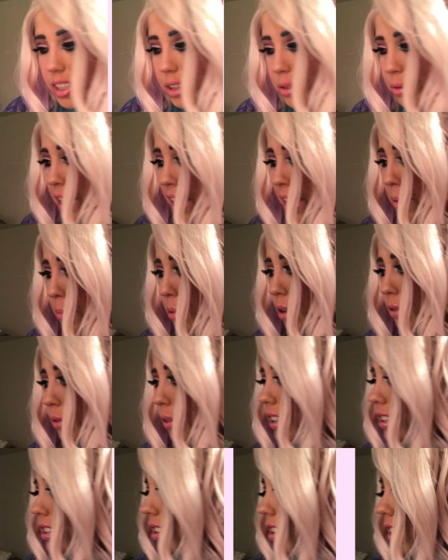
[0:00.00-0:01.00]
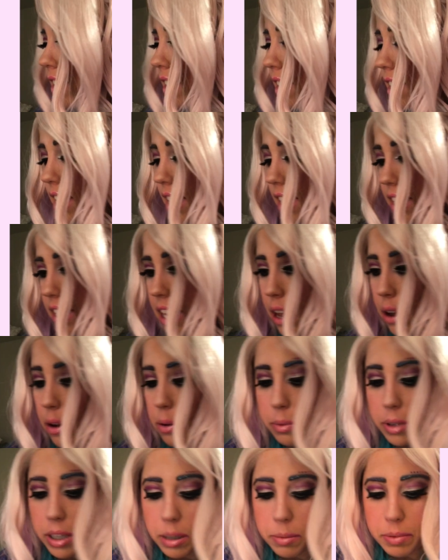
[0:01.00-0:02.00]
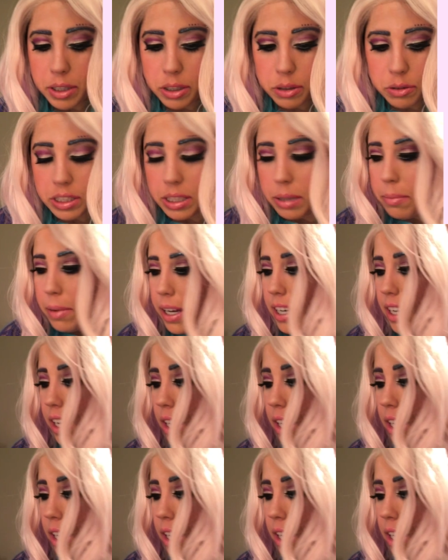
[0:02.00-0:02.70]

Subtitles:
Okay, perfect. Now I'm going to be using my